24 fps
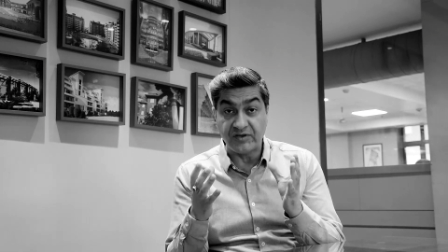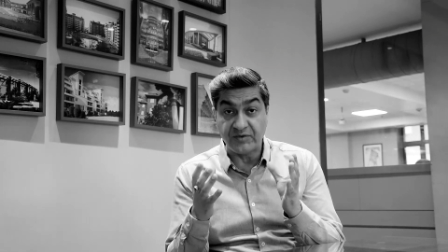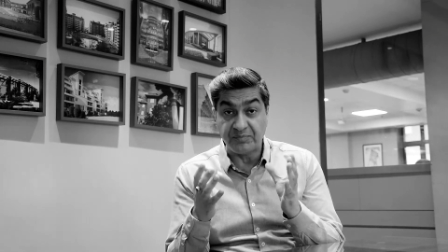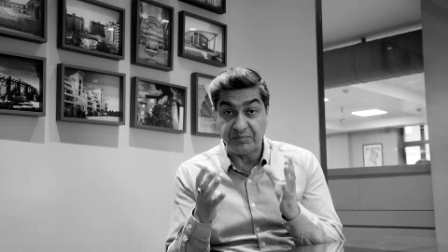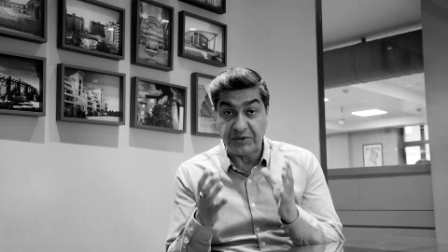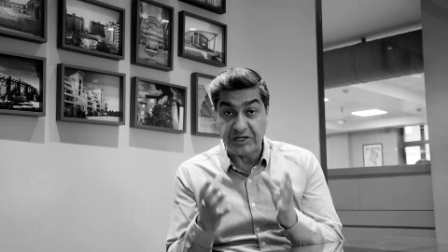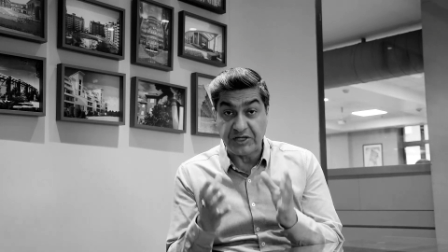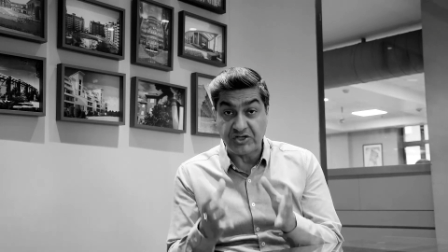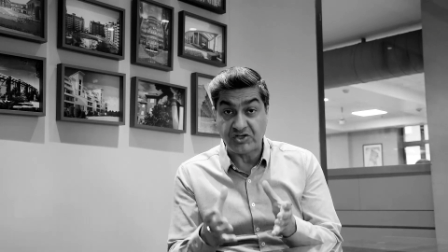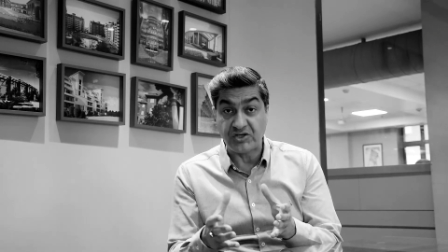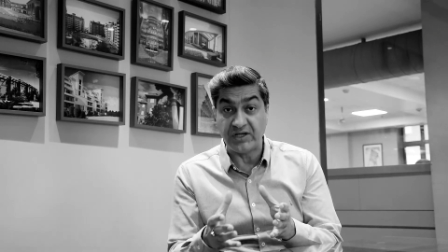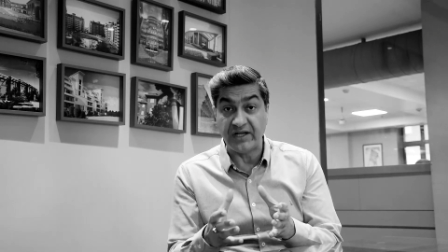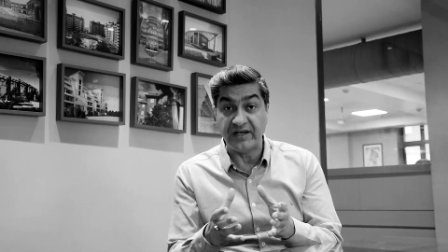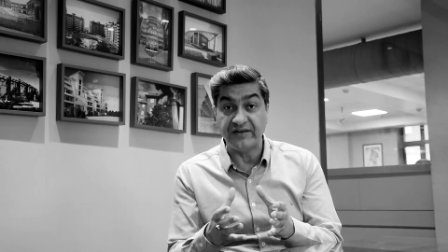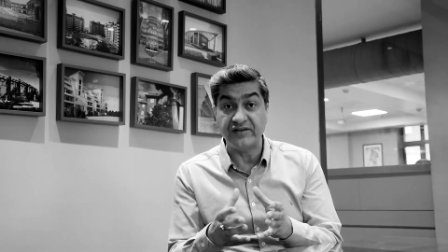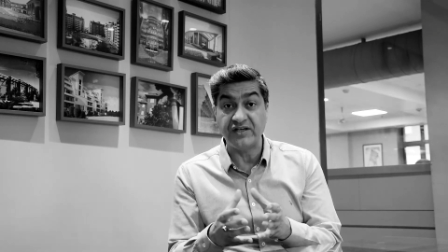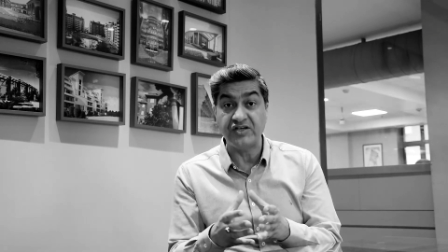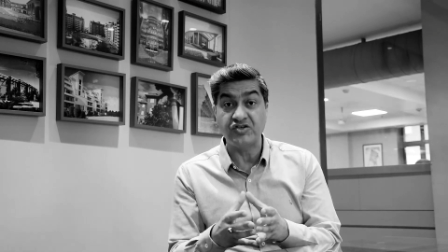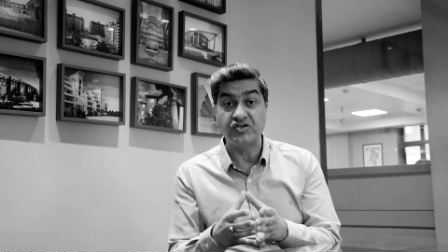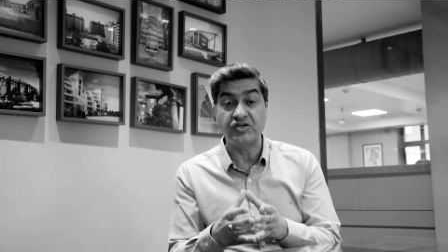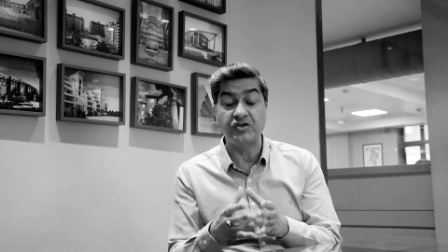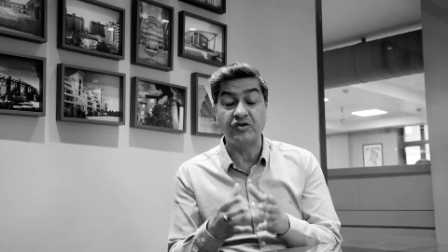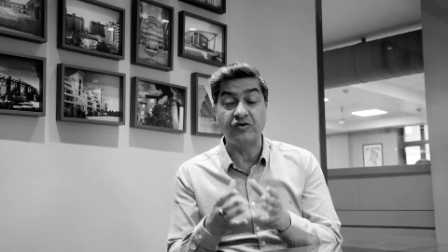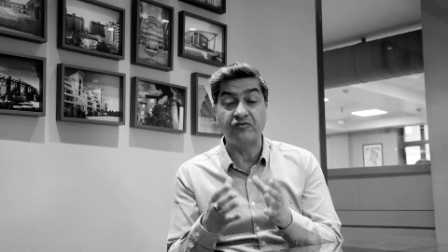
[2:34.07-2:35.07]

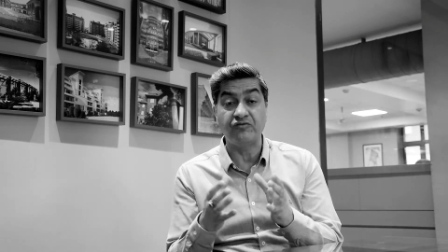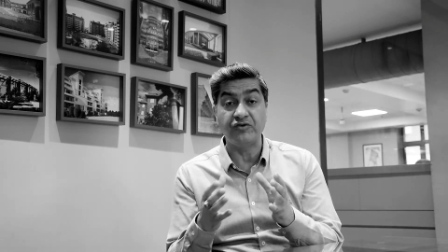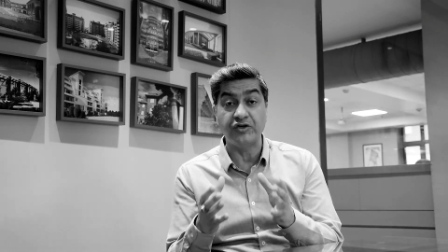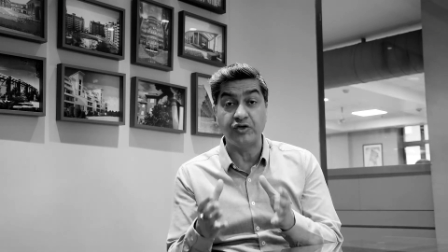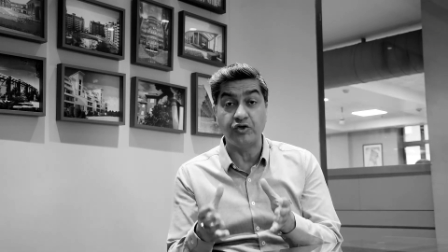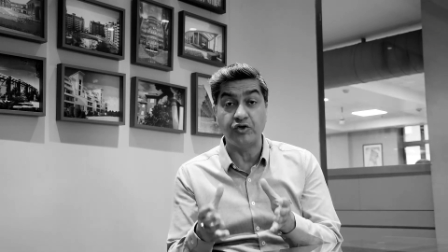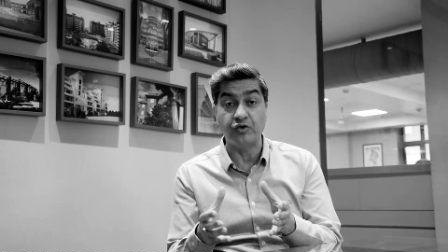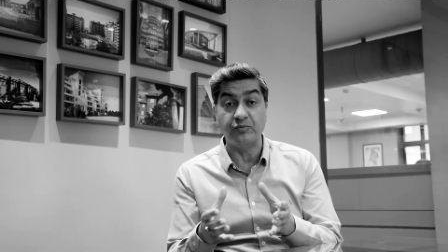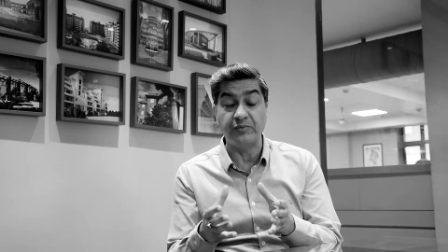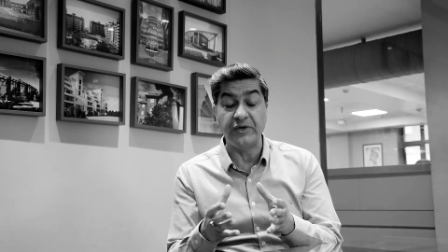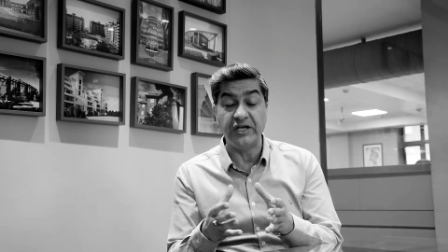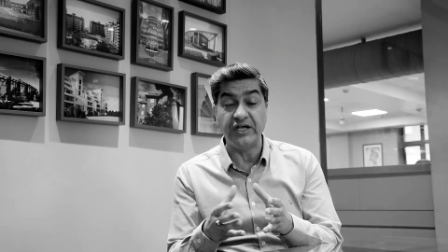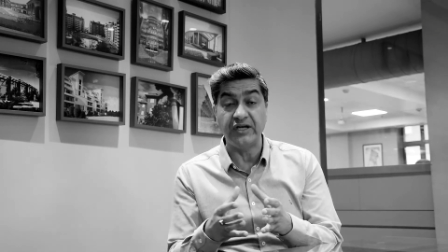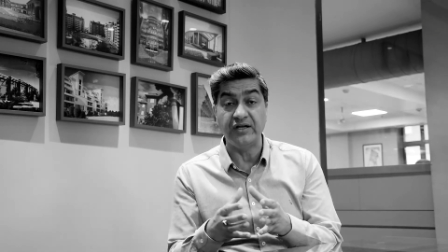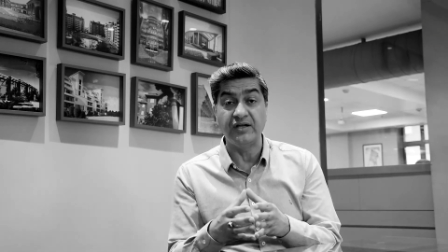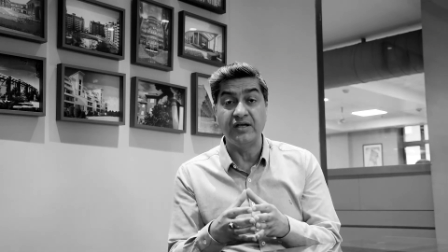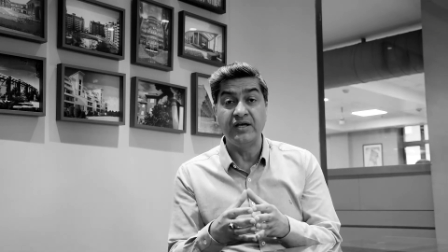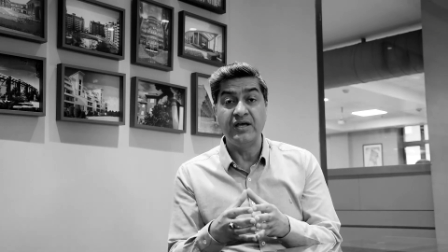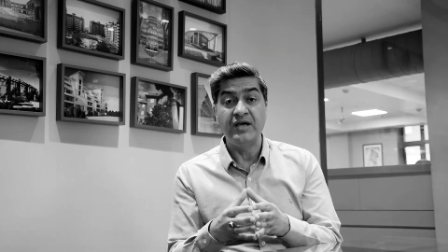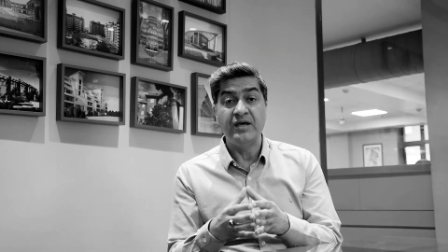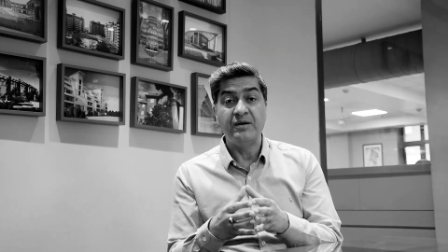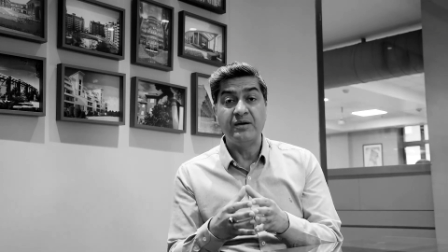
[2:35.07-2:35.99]
specialization of a domain.